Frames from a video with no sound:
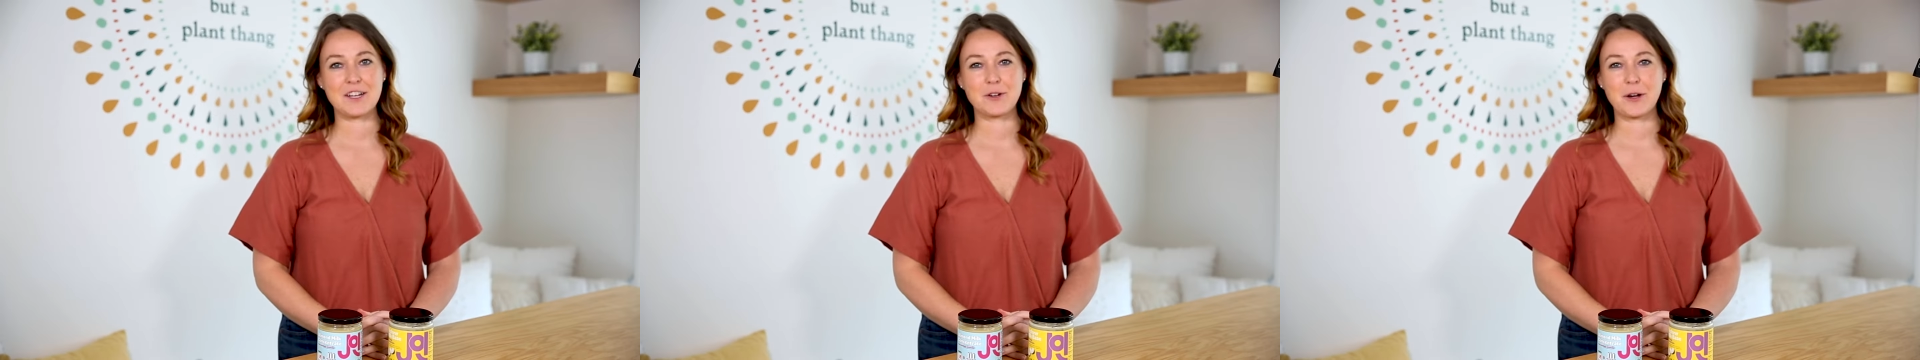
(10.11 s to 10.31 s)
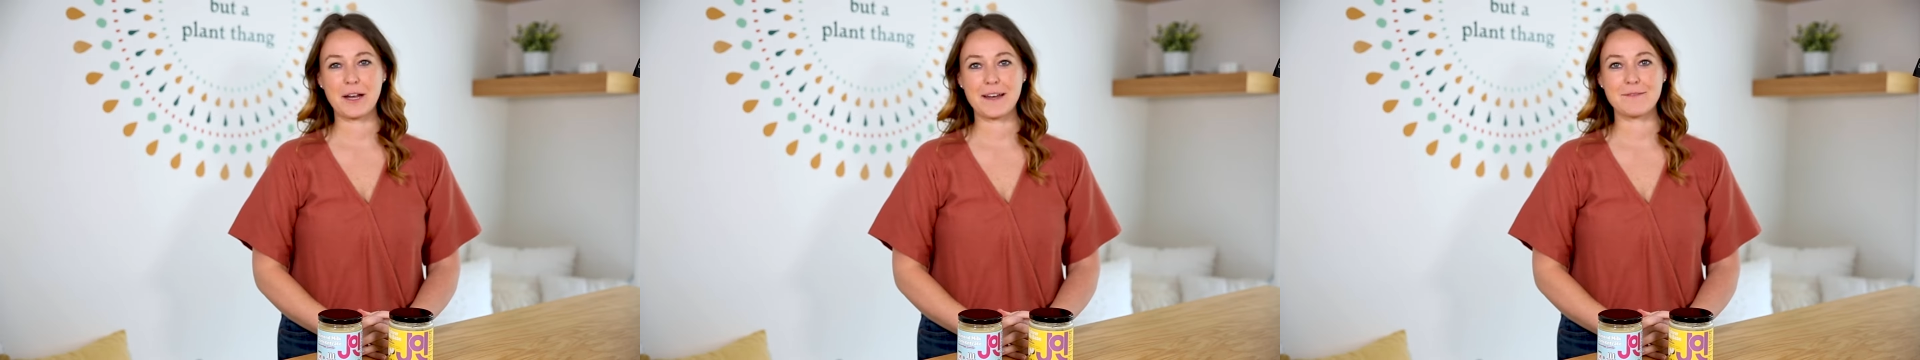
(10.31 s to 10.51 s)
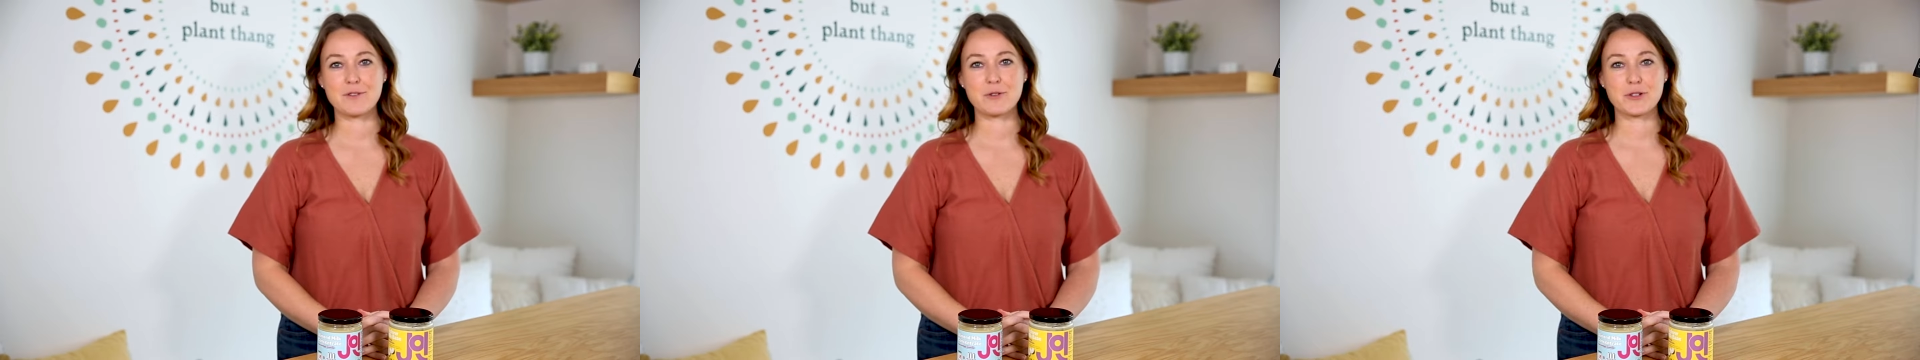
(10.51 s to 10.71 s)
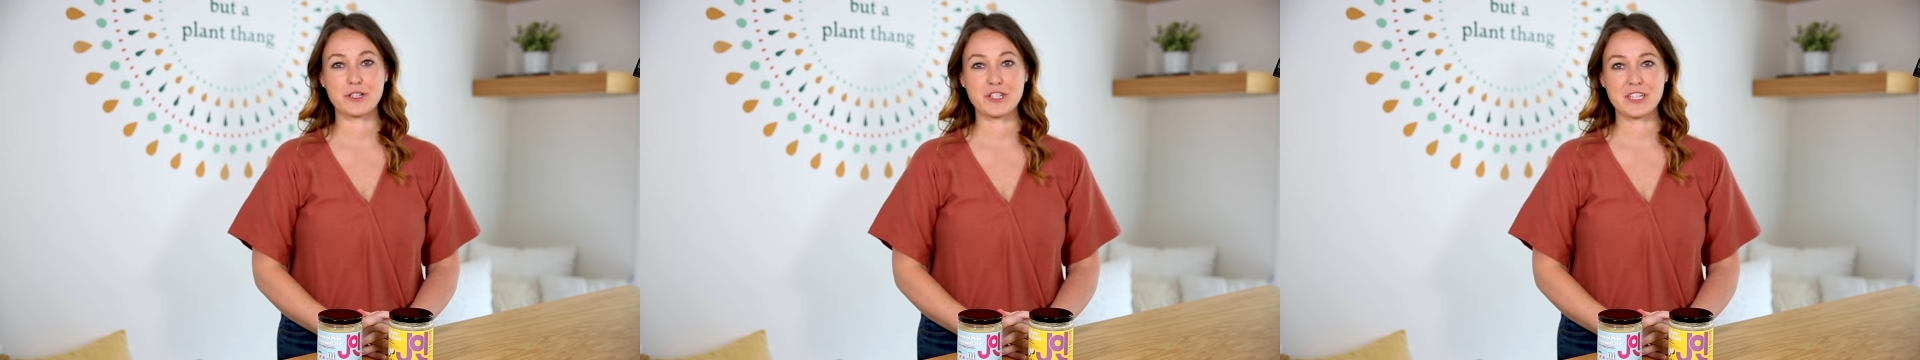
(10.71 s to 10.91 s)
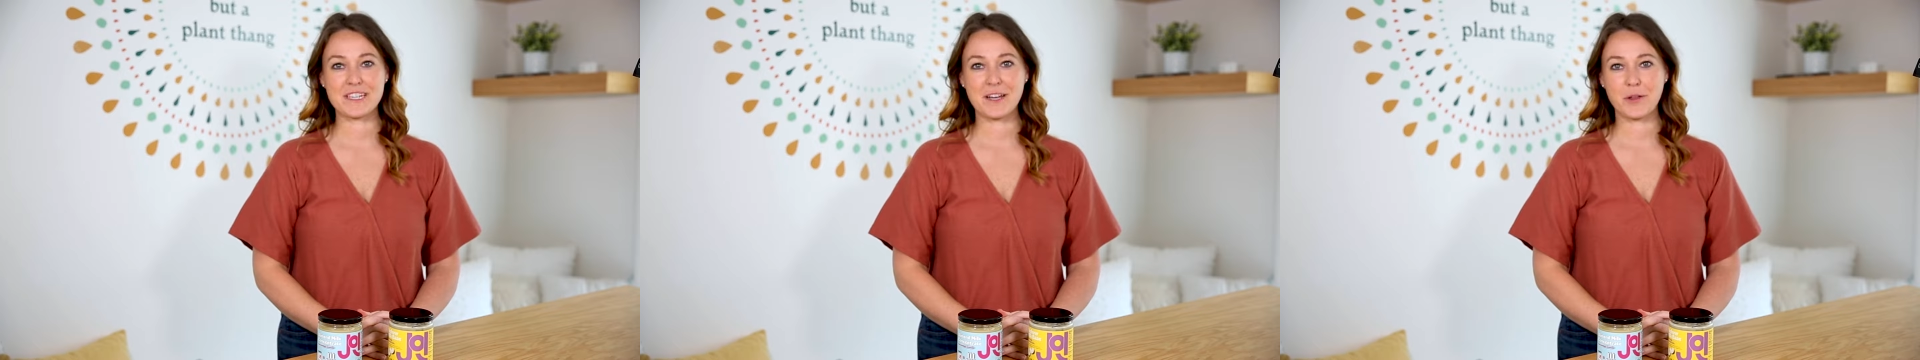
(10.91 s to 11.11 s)
integrative
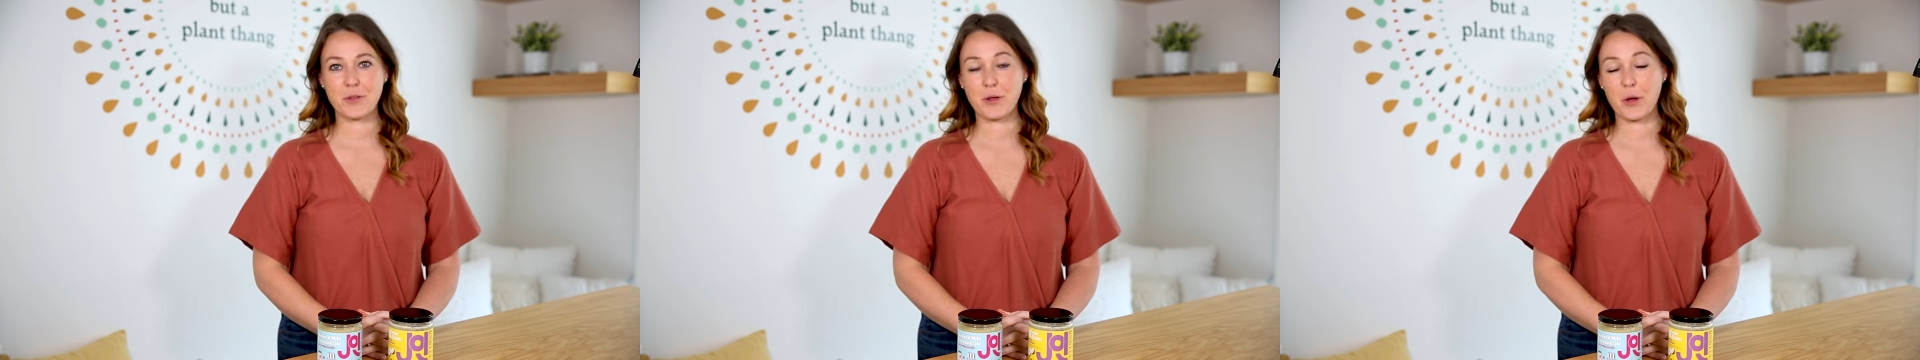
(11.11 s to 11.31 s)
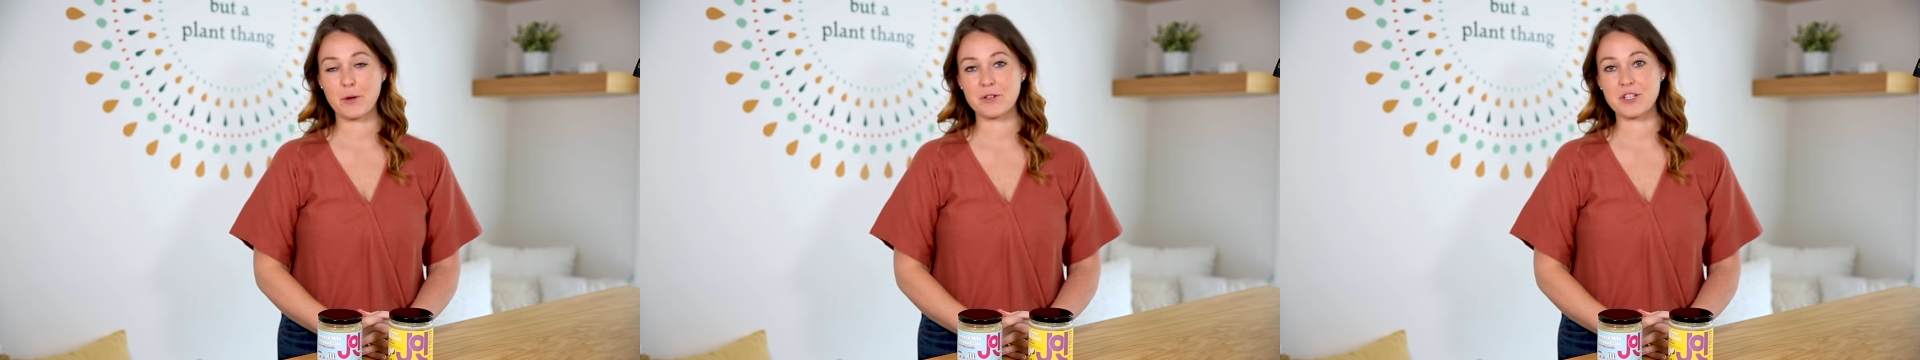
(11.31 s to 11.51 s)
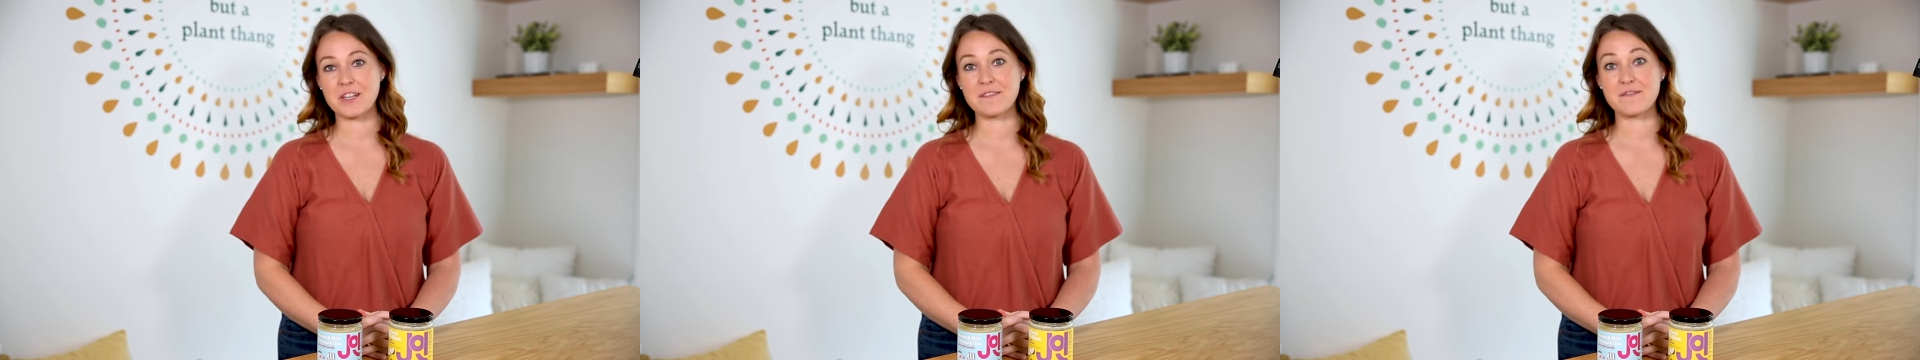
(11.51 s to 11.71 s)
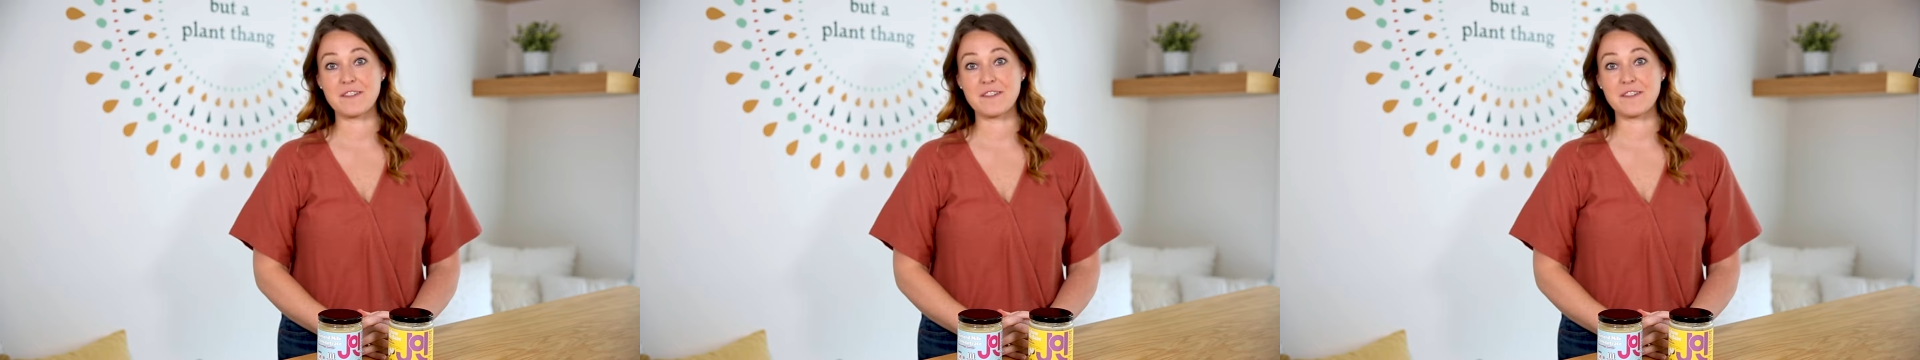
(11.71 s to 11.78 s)
nutrition health coach and